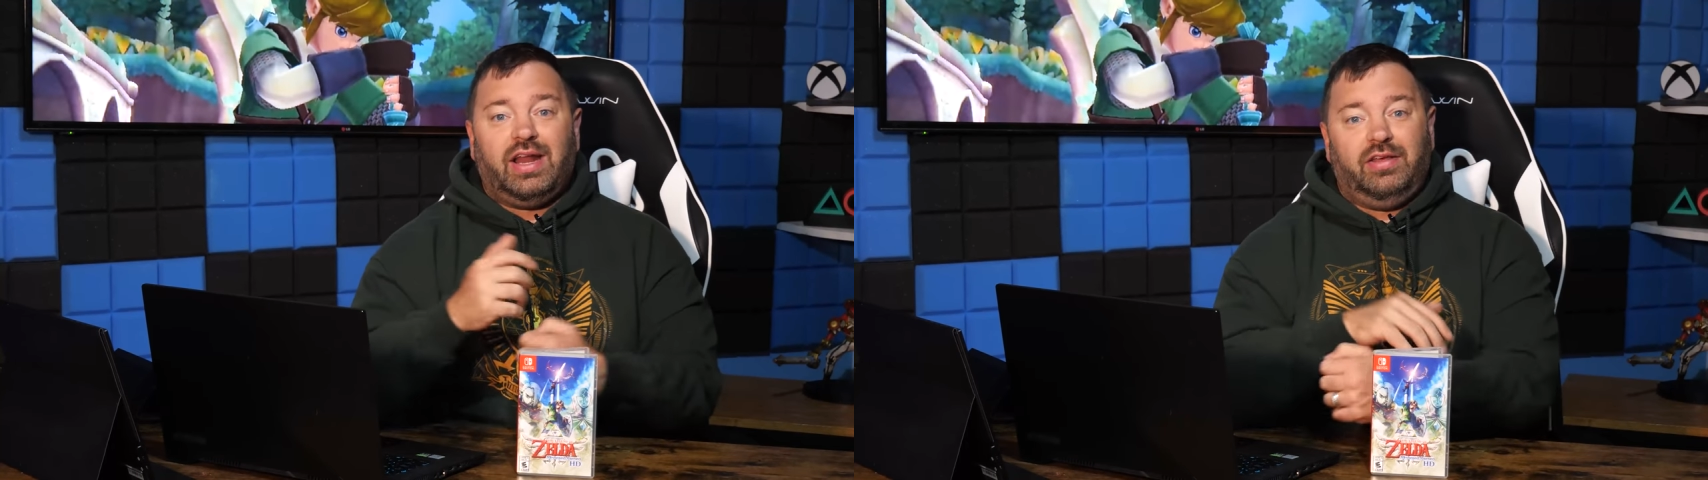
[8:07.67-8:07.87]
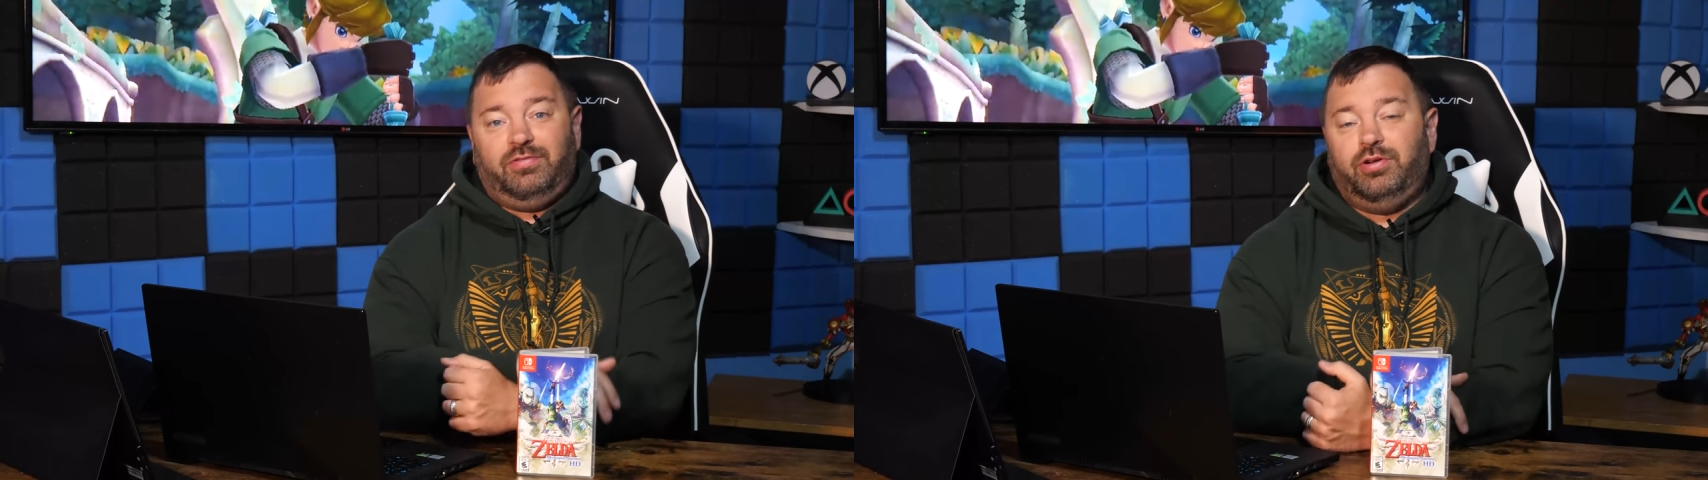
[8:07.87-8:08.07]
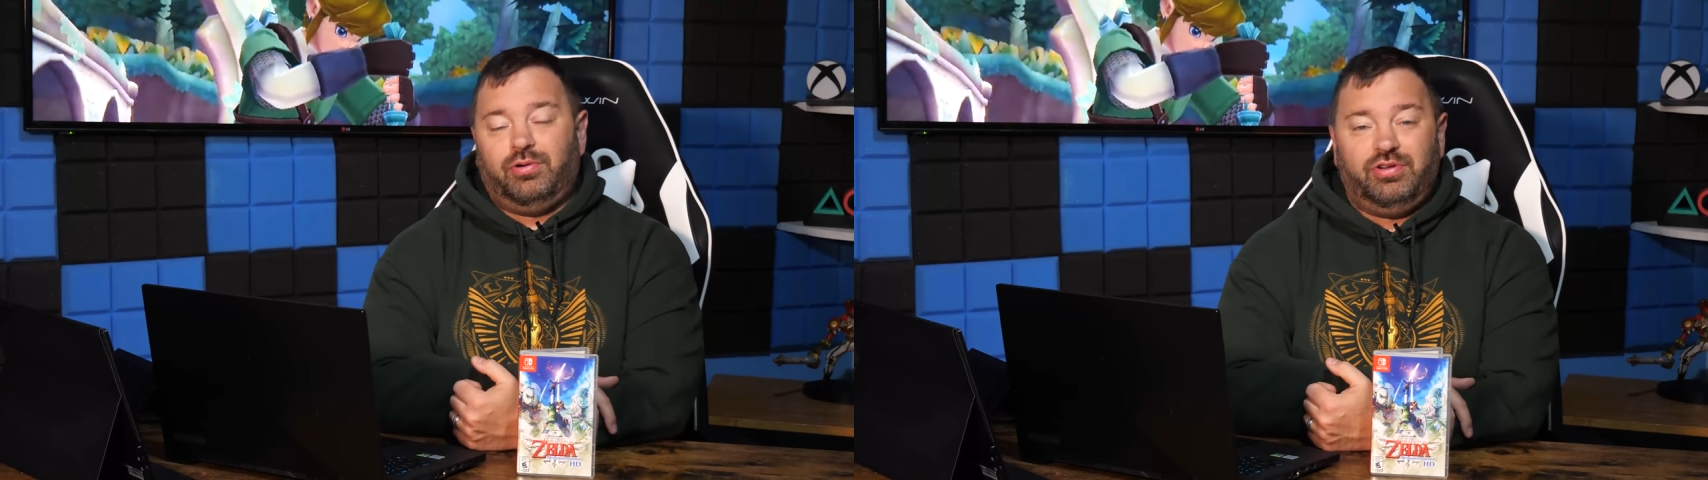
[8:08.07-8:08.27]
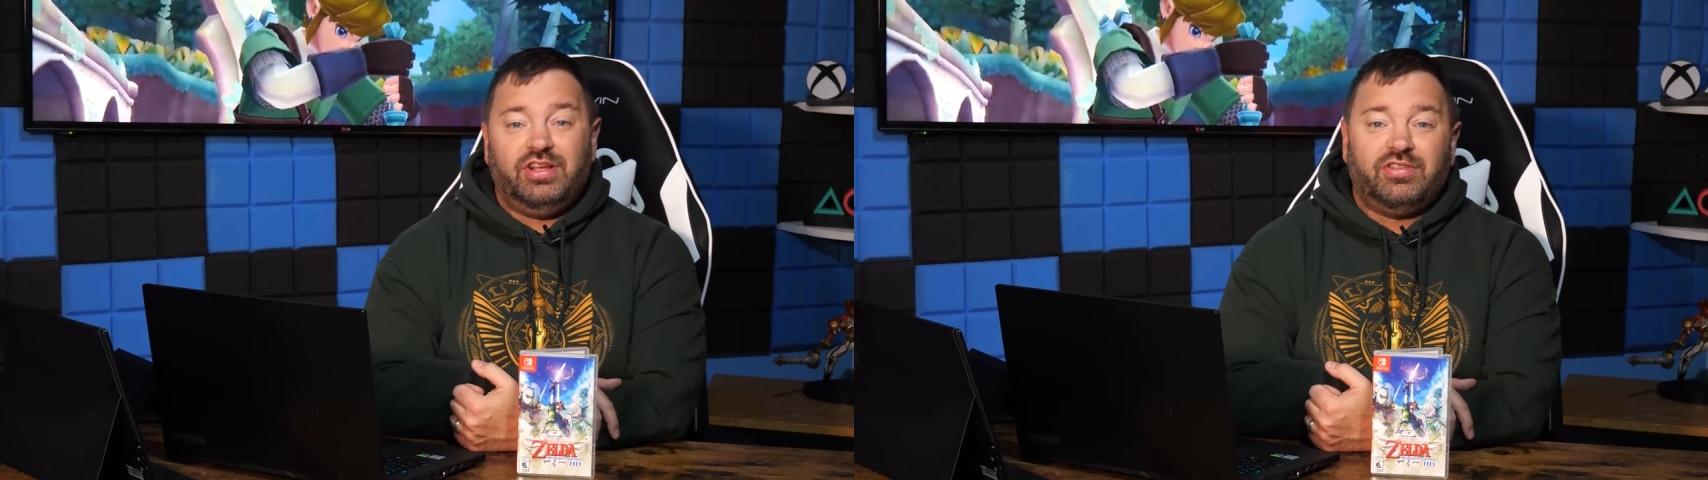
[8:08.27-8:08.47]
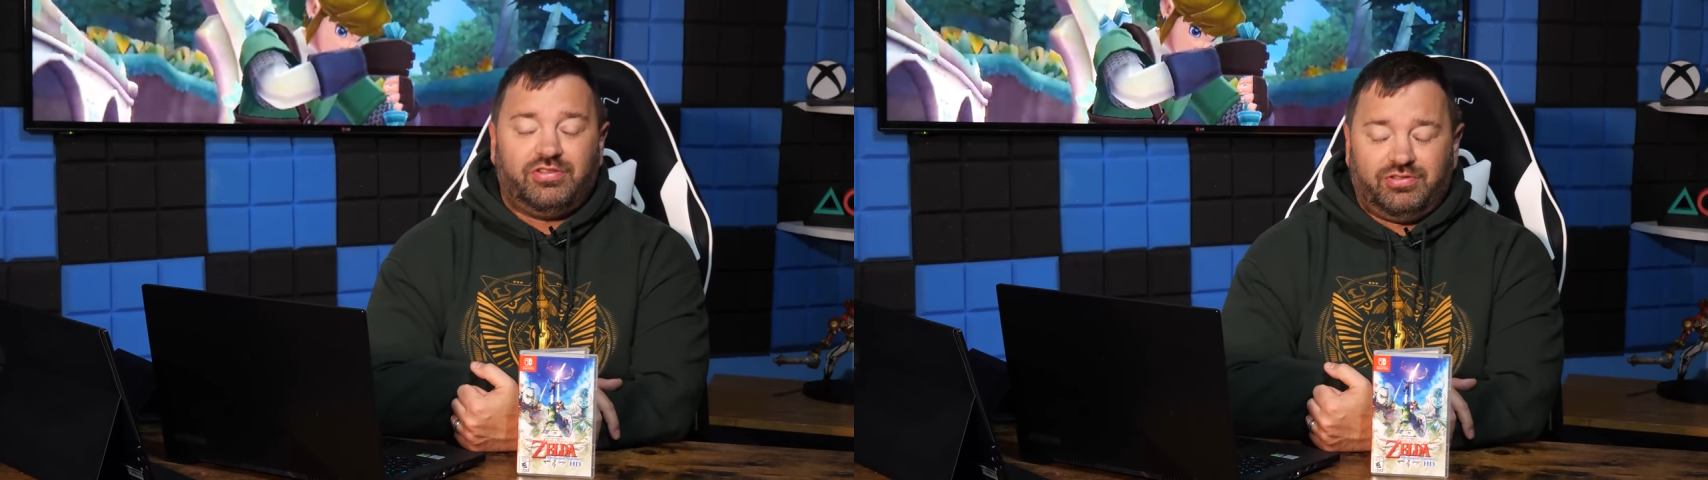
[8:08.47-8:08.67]
if you don't
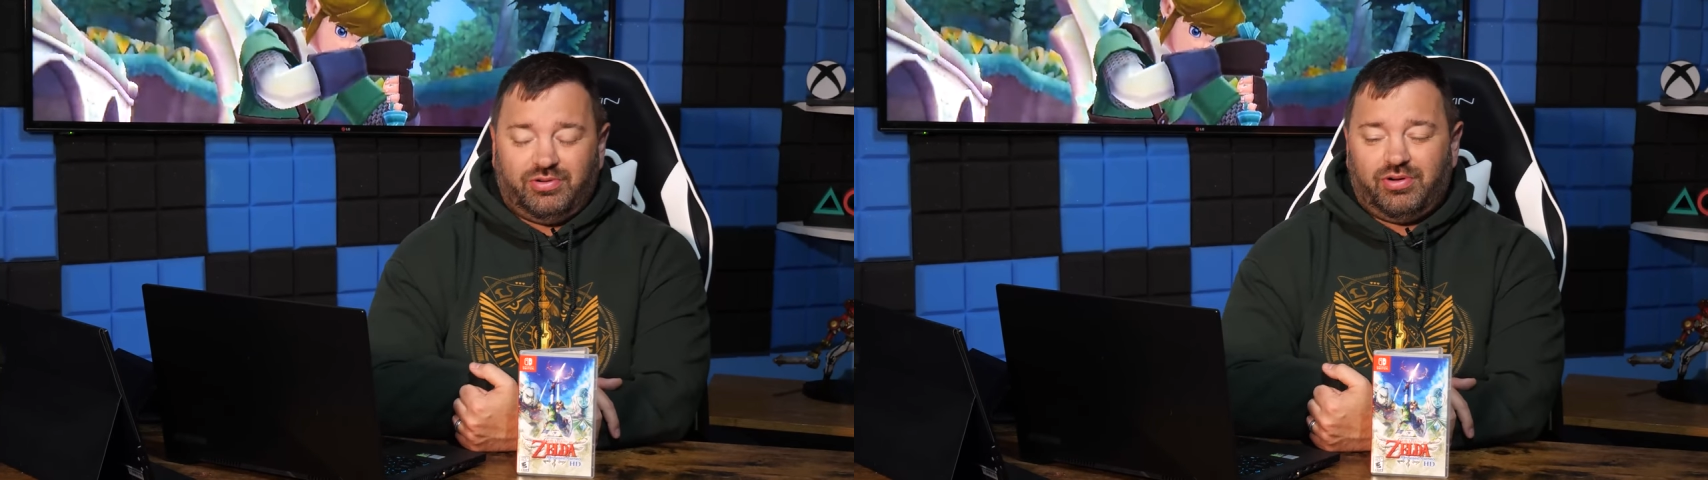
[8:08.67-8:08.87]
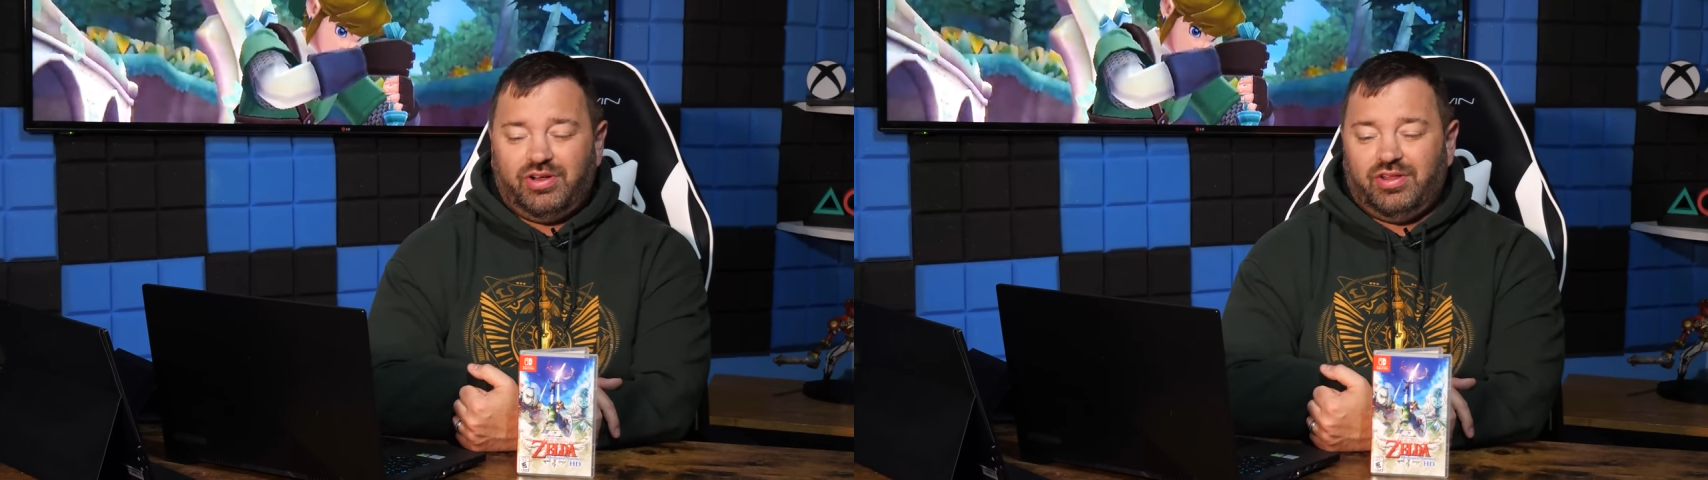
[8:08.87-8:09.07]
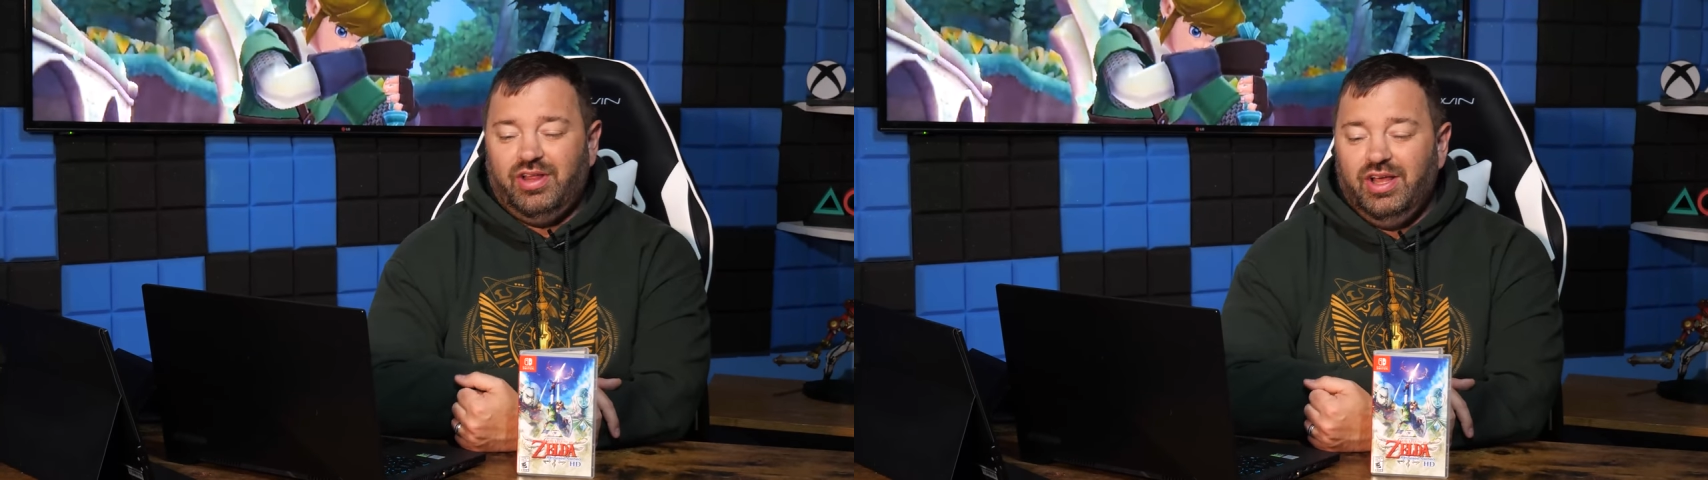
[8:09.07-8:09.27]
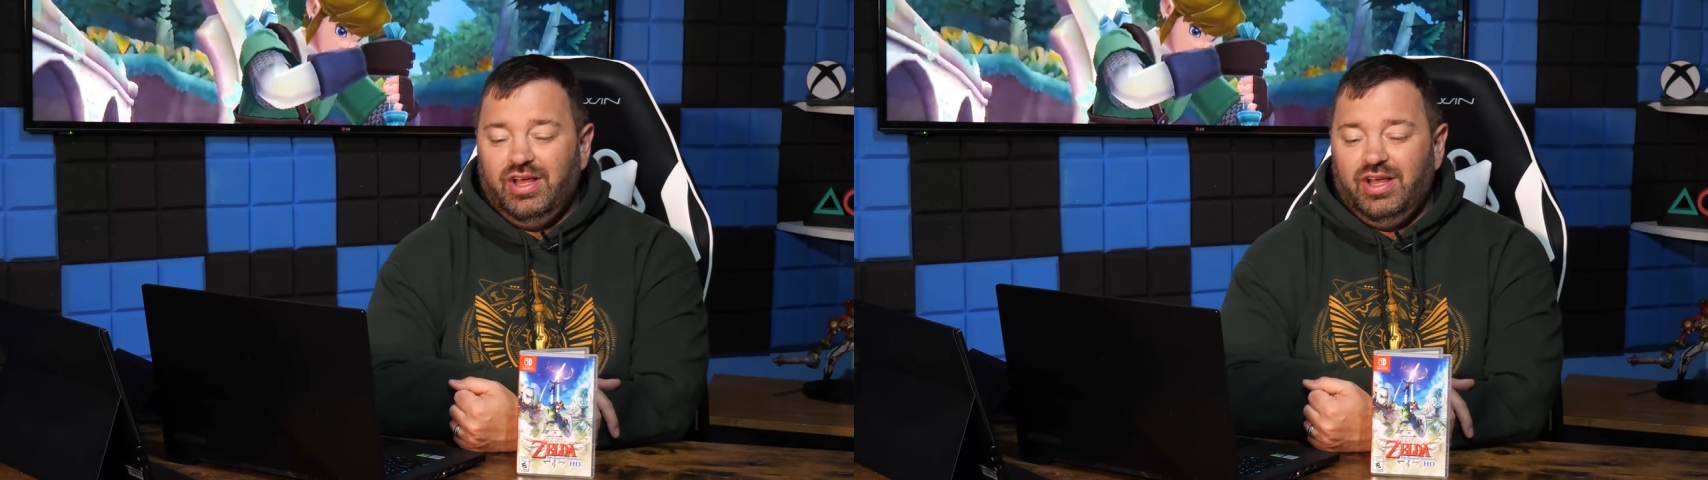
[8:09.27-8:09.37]
need the tutorial.